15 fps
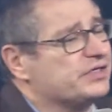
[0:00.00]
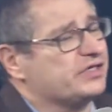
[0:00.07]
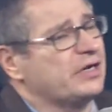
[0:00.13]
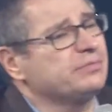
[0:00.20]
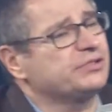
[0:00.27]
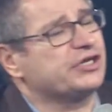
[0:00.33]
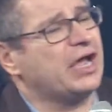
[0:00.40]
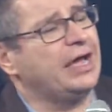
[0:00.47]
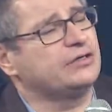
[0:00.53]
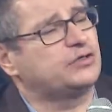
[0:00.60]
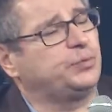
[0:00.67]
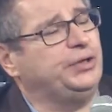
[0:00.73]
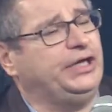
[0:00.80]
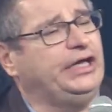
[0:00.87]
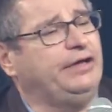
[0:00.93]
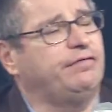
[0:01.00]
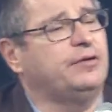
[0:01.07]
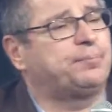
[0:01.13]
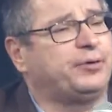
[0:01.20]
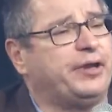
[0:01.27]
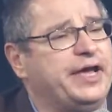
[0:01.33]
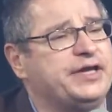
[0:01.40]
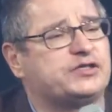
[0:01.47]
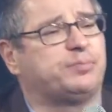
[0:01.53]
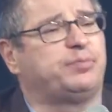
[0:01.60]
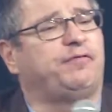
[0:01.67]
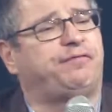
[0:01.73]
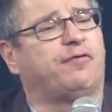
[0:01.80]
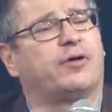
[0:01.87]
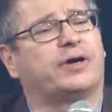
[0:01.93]
sometimes we even place
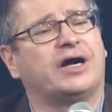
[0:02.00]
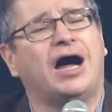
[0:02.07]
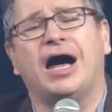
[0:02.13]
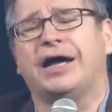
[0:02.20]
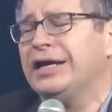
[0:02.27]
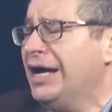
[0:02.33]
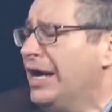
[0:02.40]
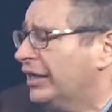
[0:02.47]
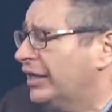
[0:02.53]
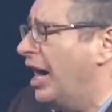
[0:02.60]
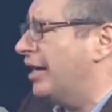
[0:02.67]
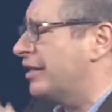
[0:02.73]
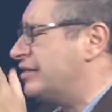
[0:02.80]
before God. God